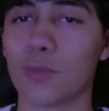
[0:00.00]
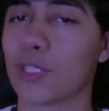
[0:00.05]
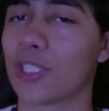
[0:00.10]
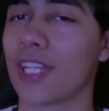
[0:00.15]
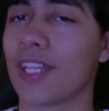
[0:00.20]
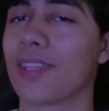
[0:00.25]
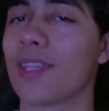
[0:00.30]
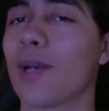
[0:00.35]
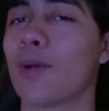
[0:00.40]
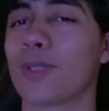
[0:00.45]
which
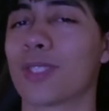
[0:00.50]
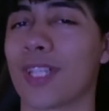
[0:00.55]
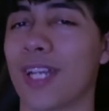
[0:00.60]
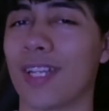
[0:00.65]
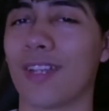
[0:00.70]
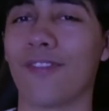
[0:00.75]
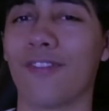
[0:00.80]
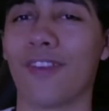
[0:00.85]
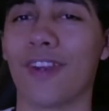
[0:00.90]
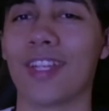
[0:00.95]
I thought was
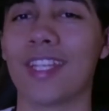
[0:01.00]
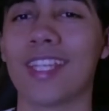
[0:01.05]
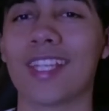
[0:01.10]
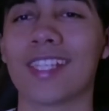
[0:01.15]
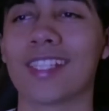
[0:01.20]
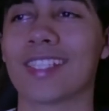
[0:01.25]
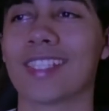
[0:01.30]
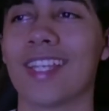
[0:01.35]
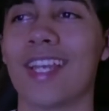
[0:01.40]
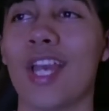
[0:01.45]
kind of funny
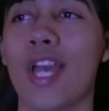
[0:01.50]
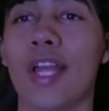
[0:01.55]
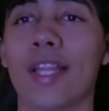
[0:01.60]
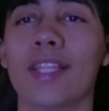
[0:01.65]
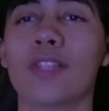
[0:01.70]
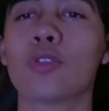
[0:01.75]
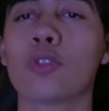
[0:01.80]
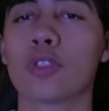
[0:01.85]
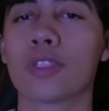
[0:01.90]
because this